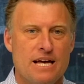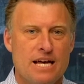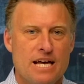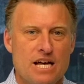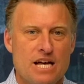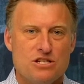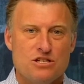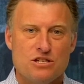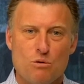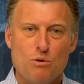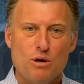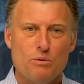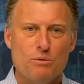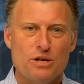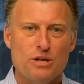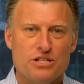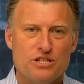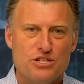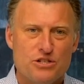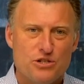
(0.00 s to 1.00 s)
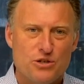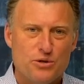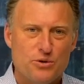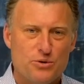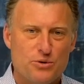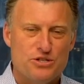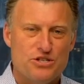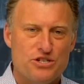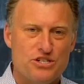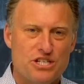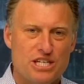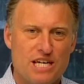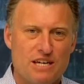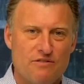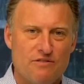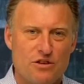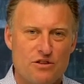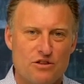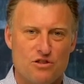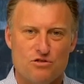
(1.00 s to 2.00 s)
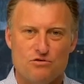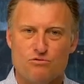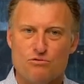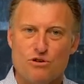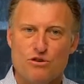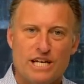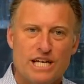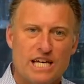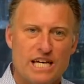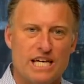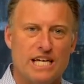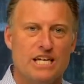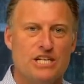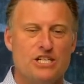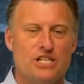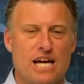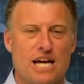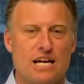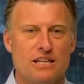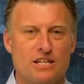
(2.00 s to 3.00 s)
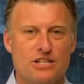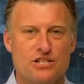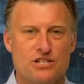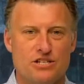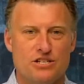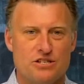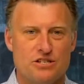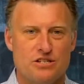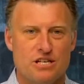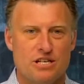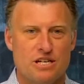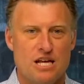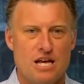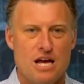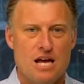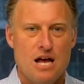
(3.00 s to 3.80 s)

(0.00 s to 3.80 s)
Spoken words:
So what I wanted to do is just give you 3 key challenges that